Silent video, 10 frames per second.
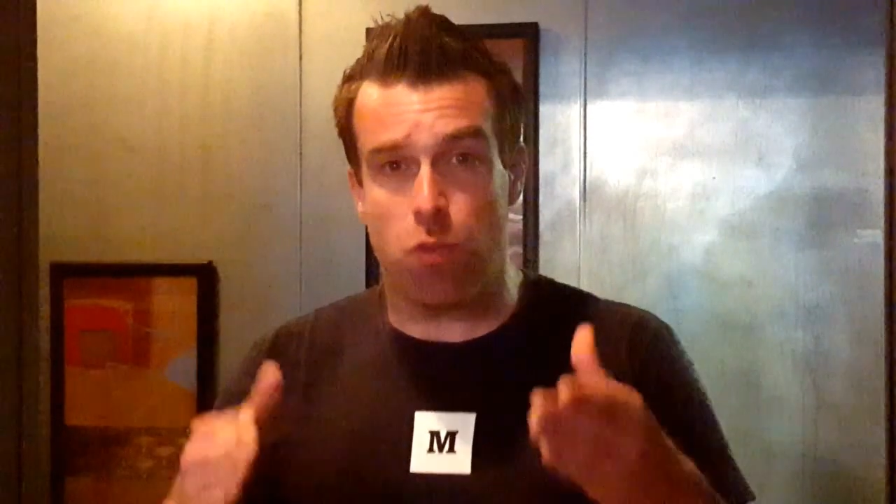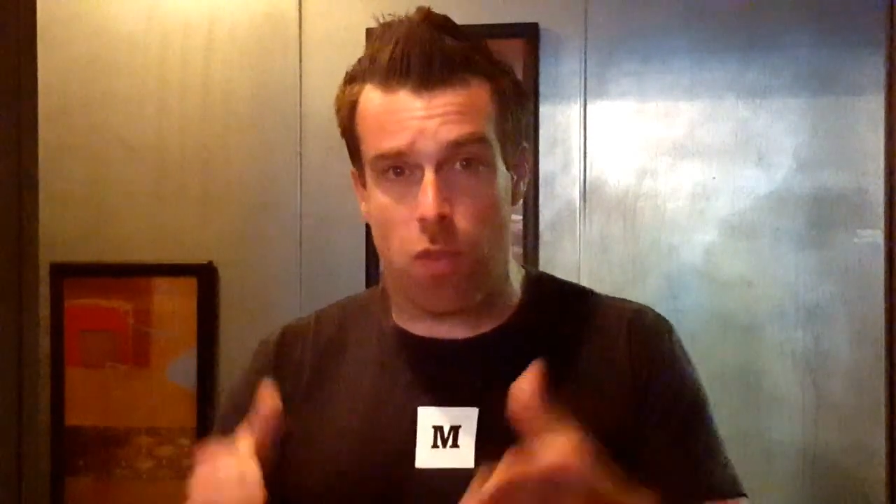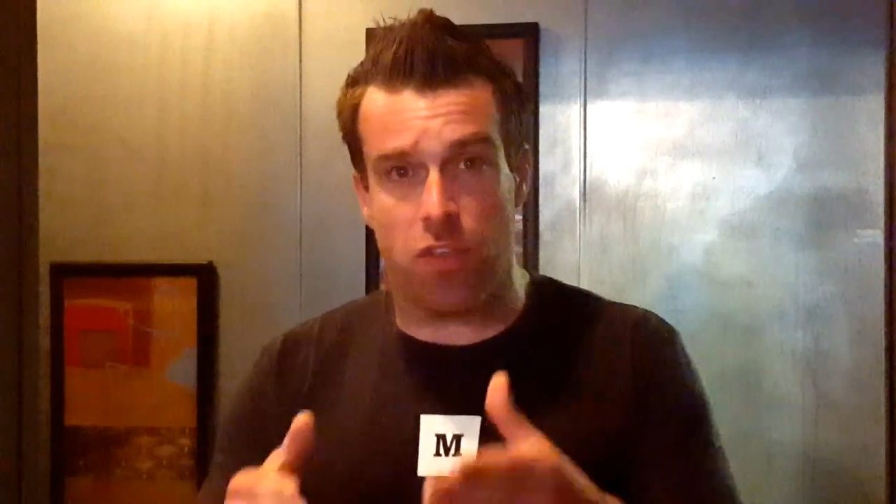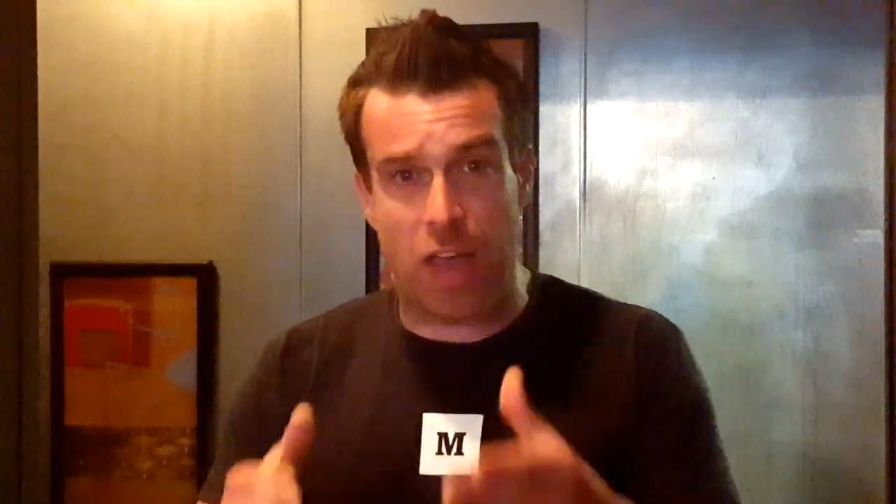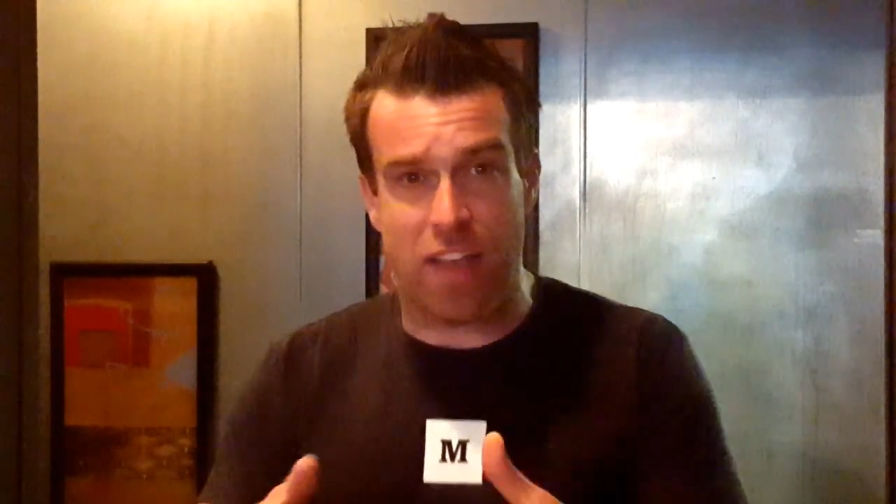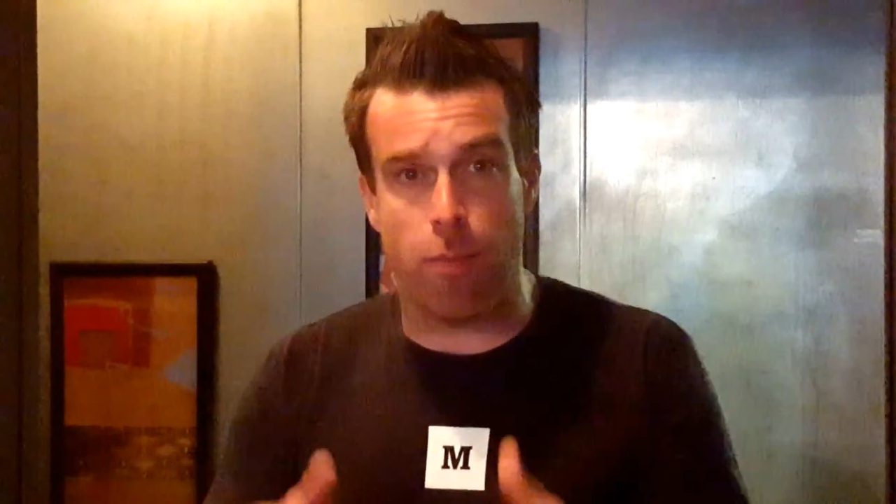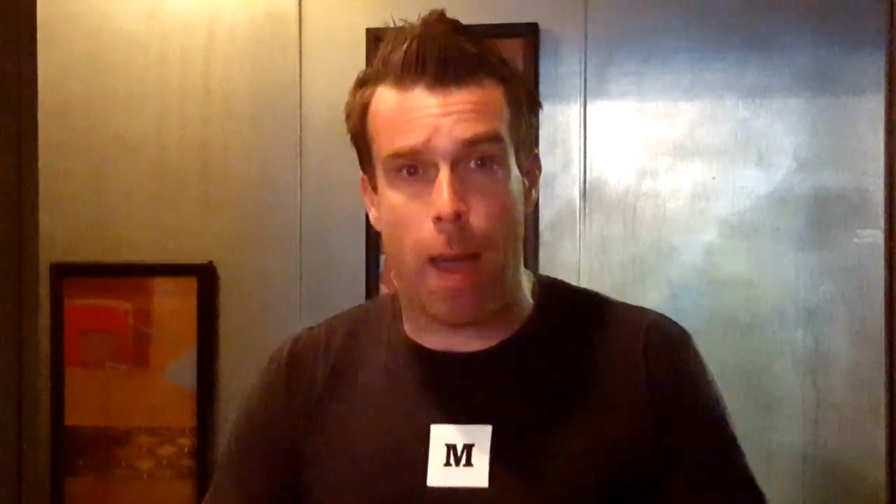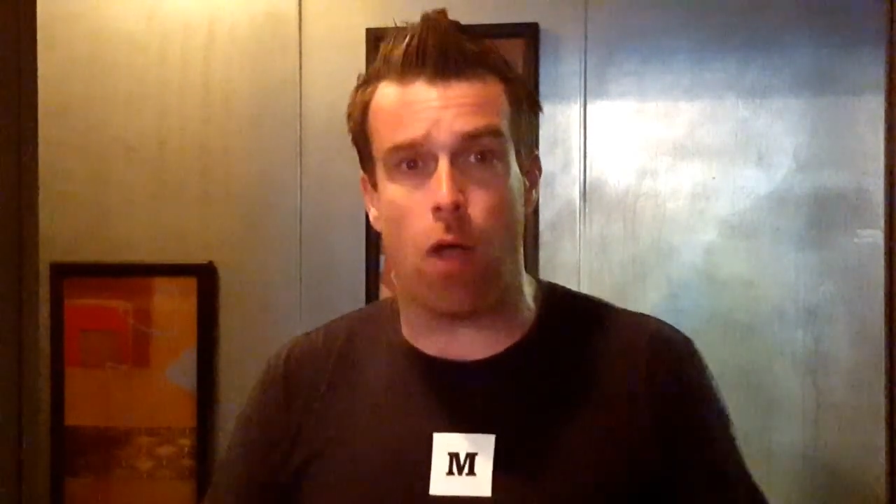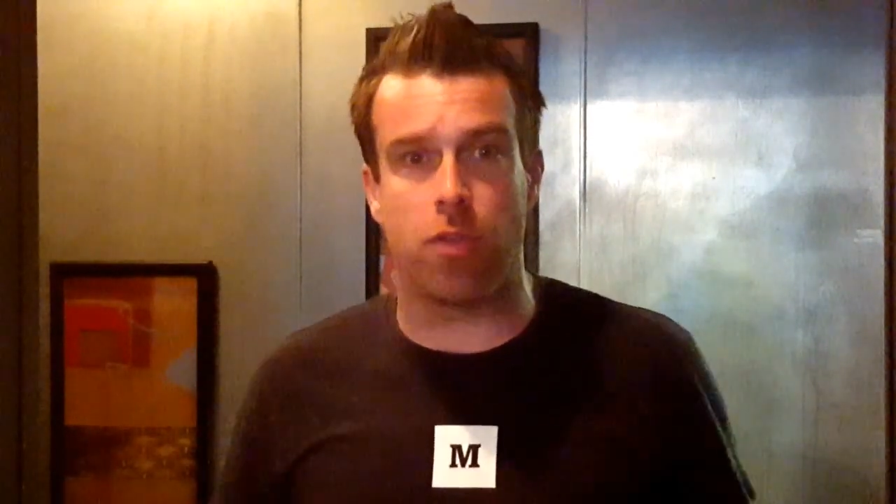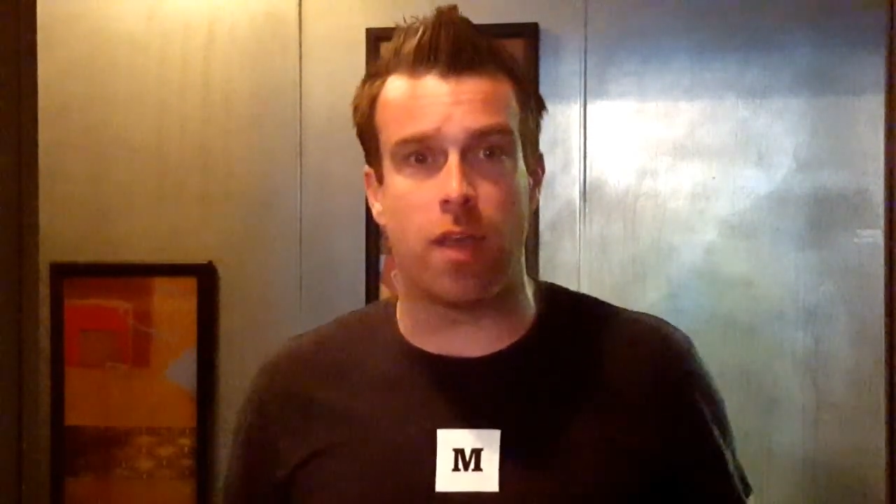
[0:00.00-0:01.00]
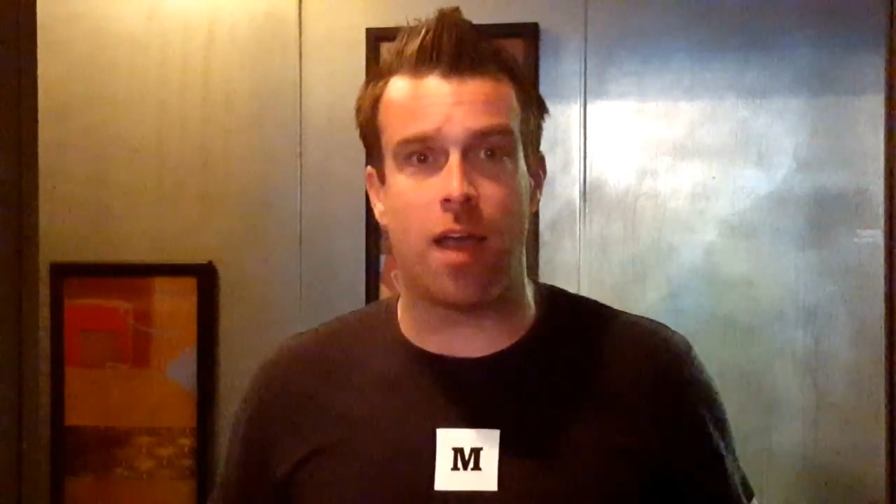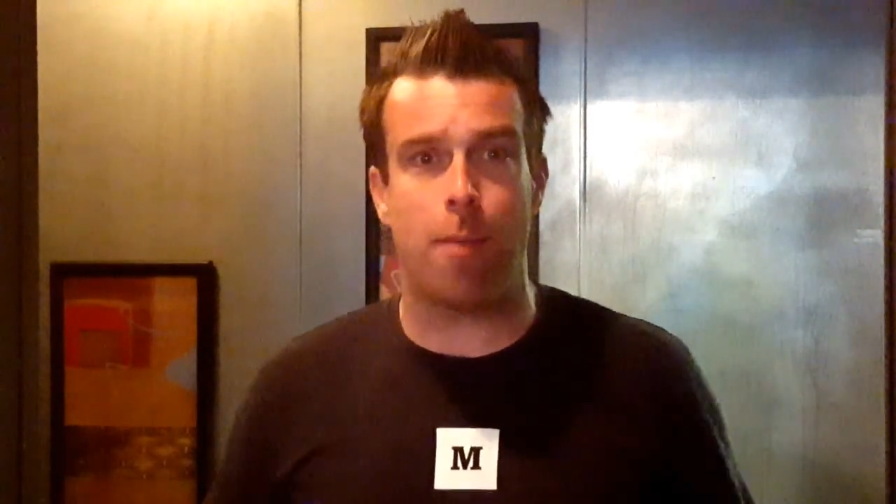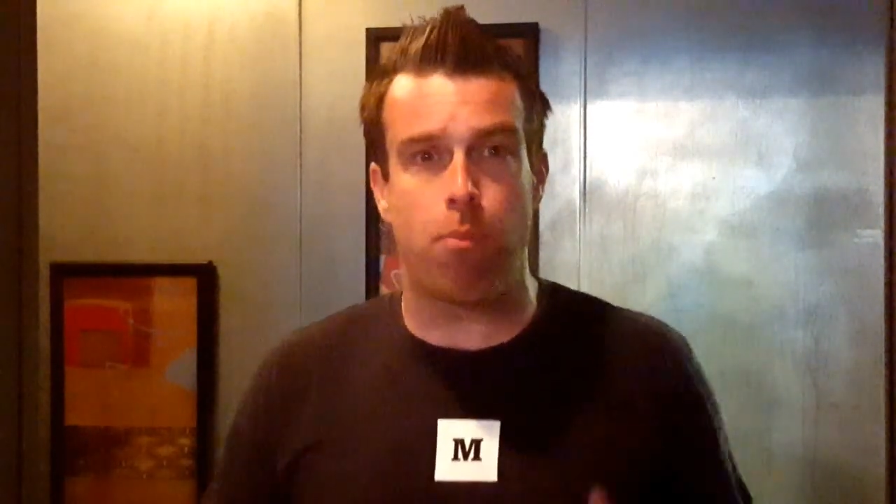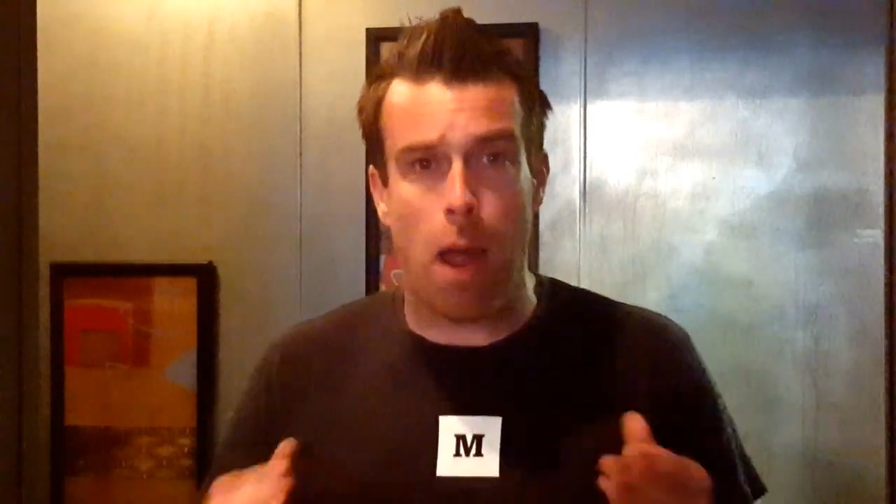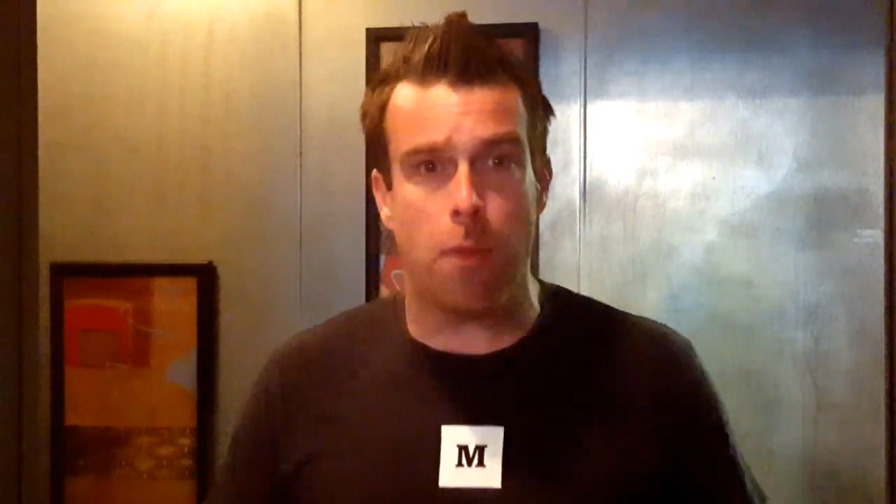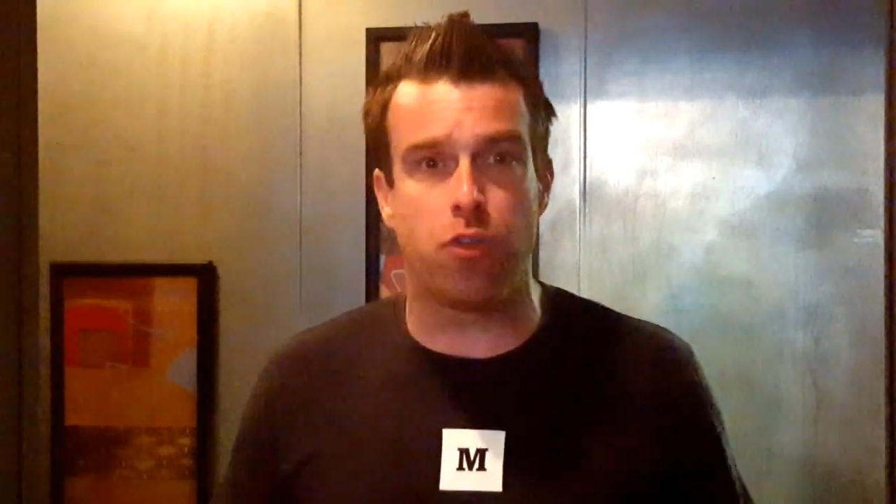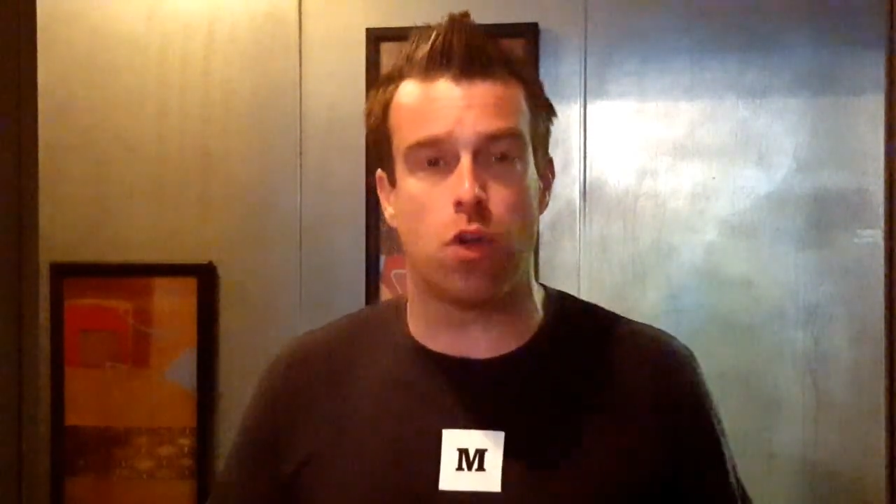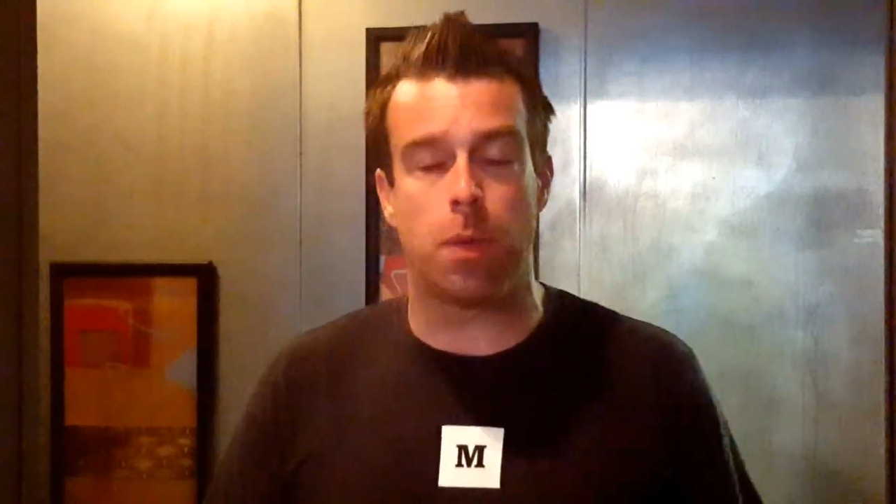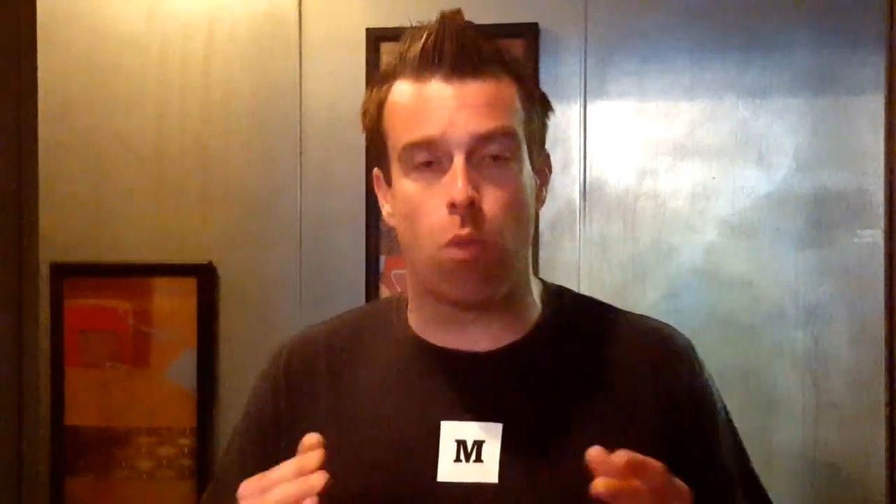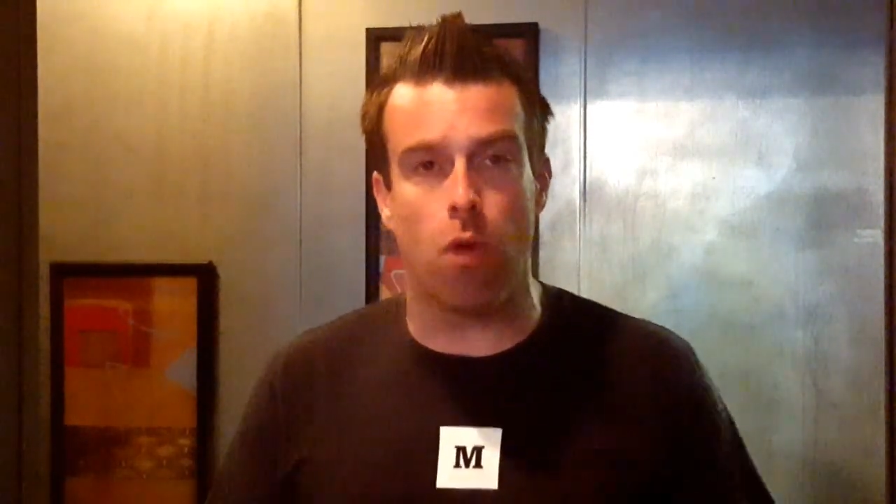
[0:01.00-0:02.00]
is what this guy's about. I promise
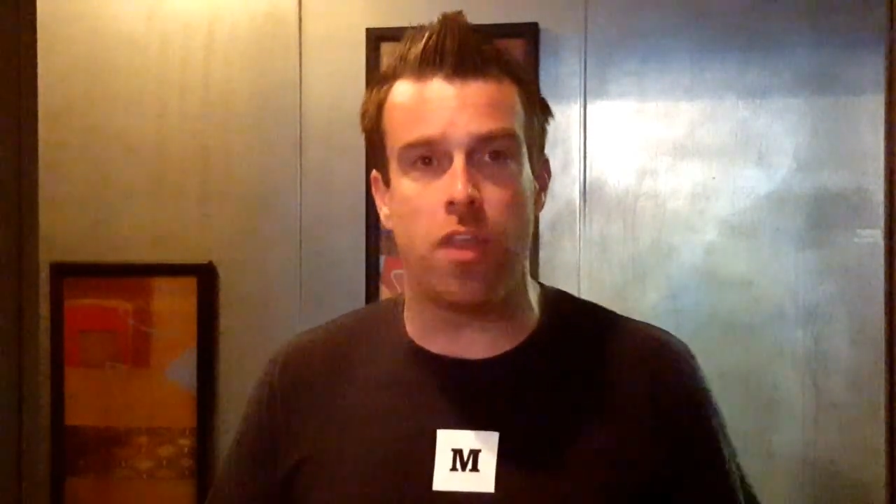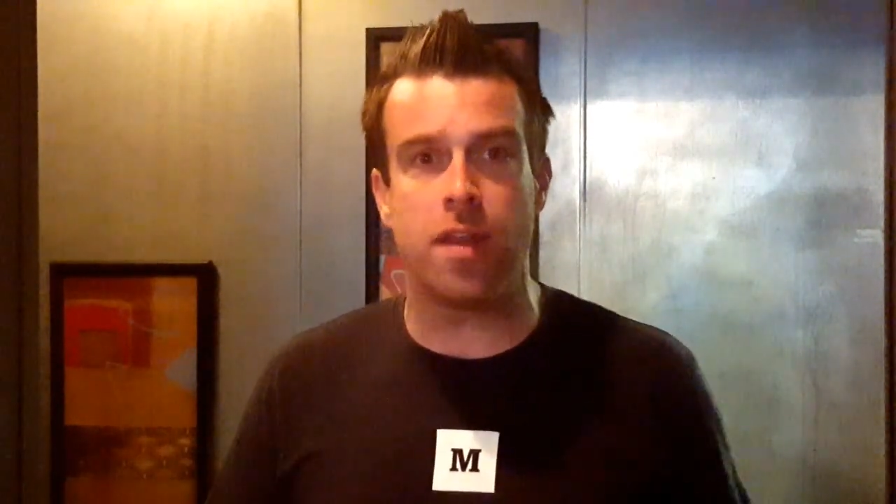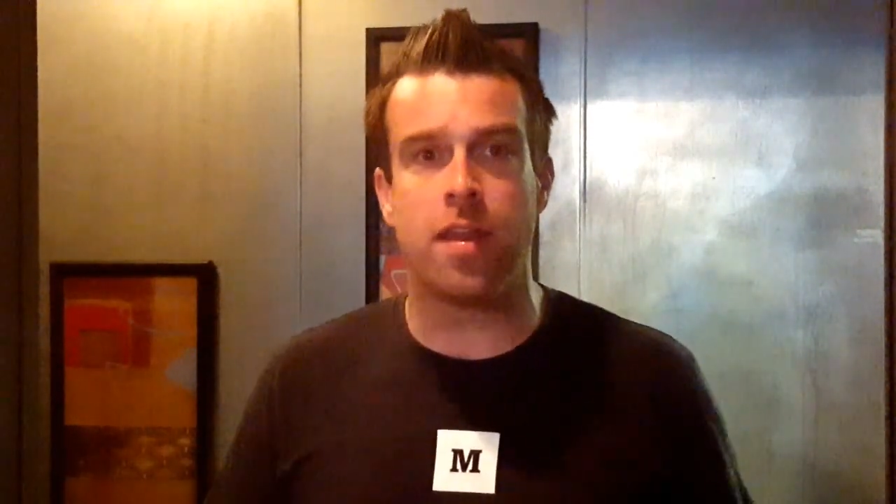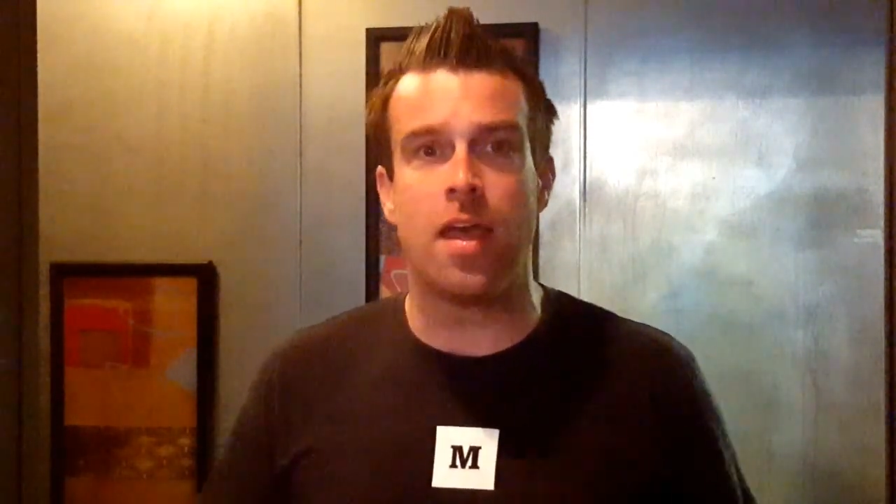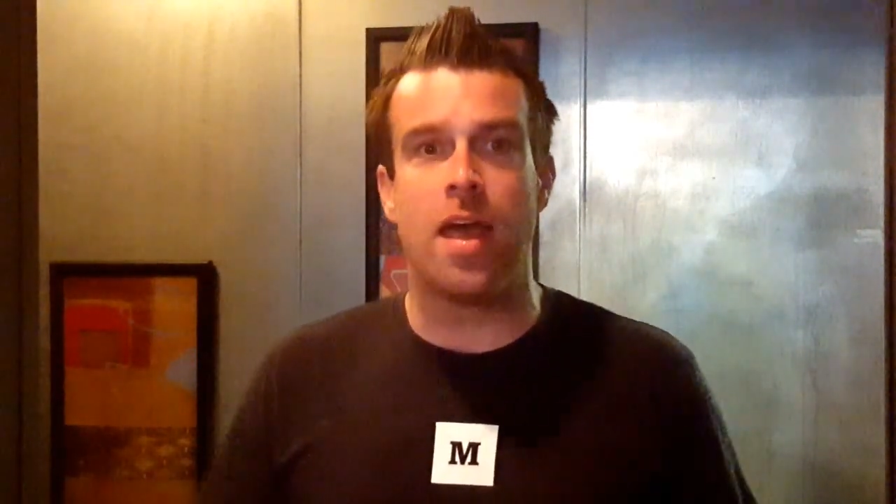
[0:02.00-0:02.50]
you it'll be worth it.